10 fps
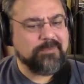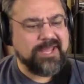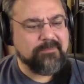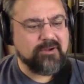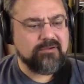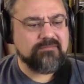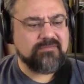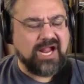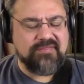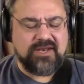paper,
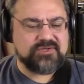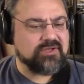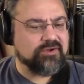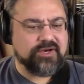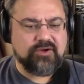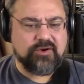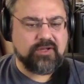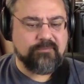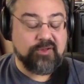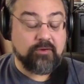and then it's all going to go to
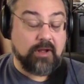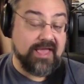computer.